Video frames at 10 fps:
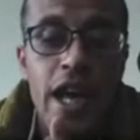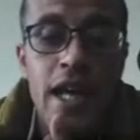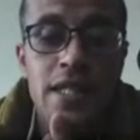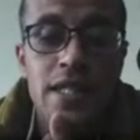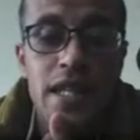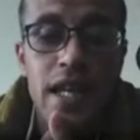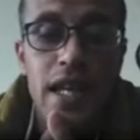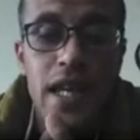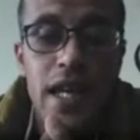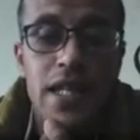and
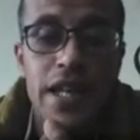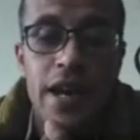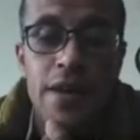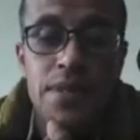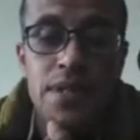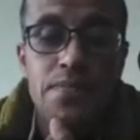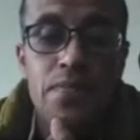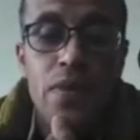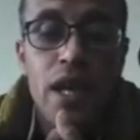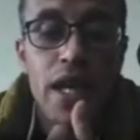idioms
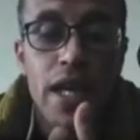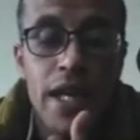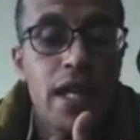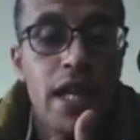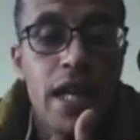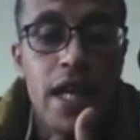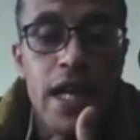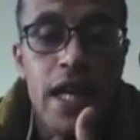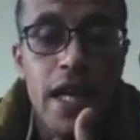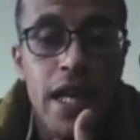
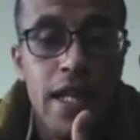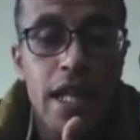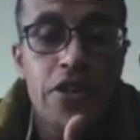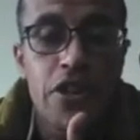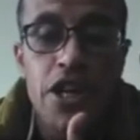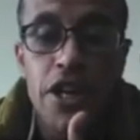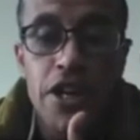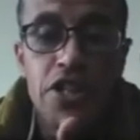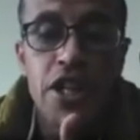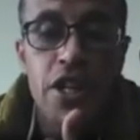in literature
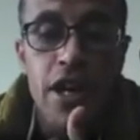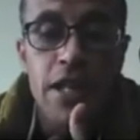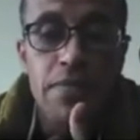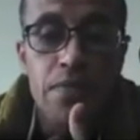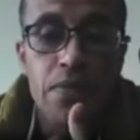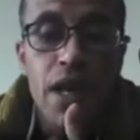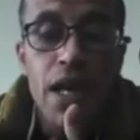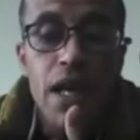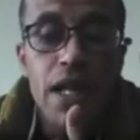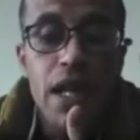in general.
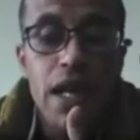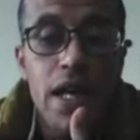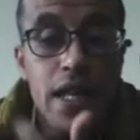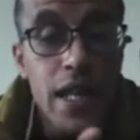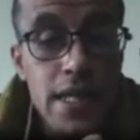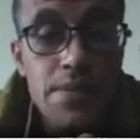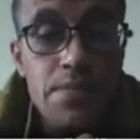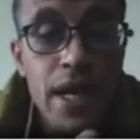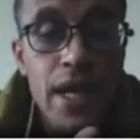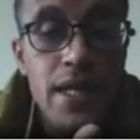This
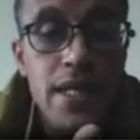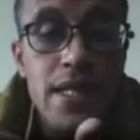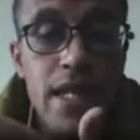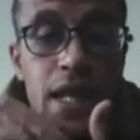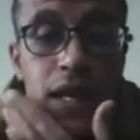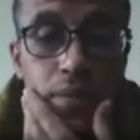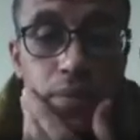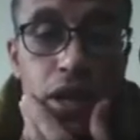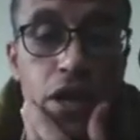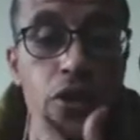means the
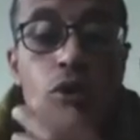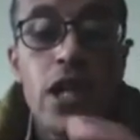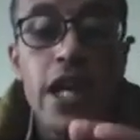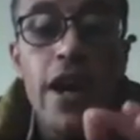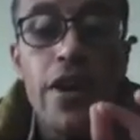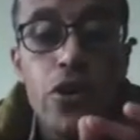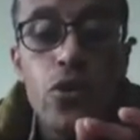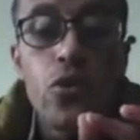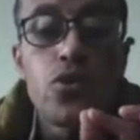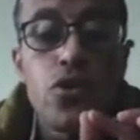peculiar
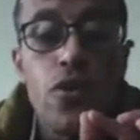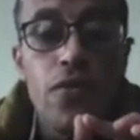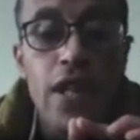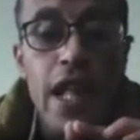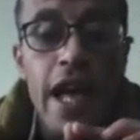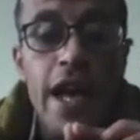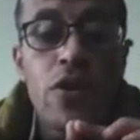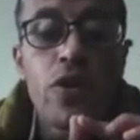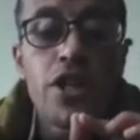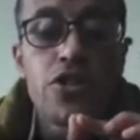use of
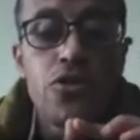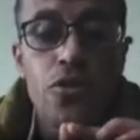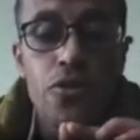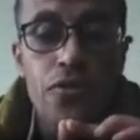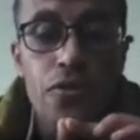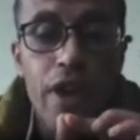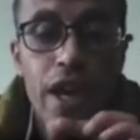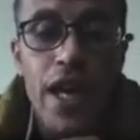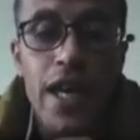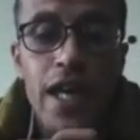language to
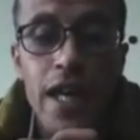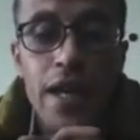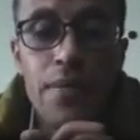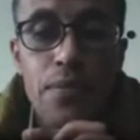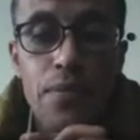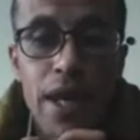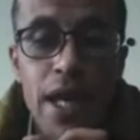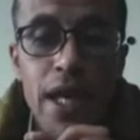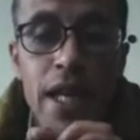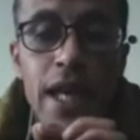convey
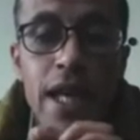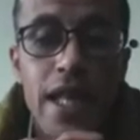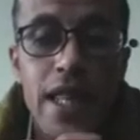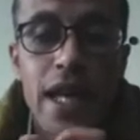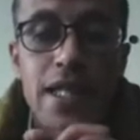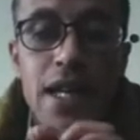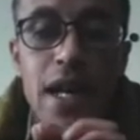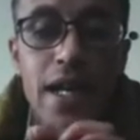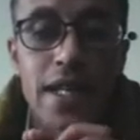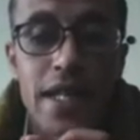meaning that
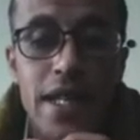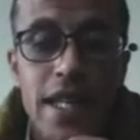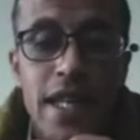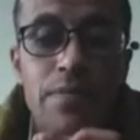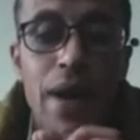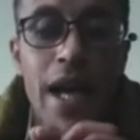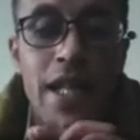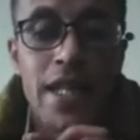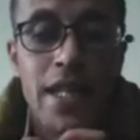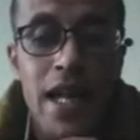are deep
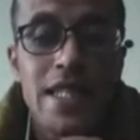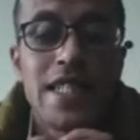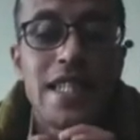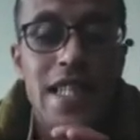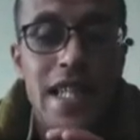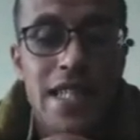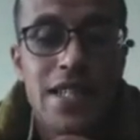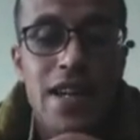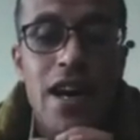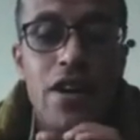and not
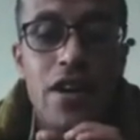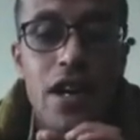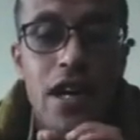literal,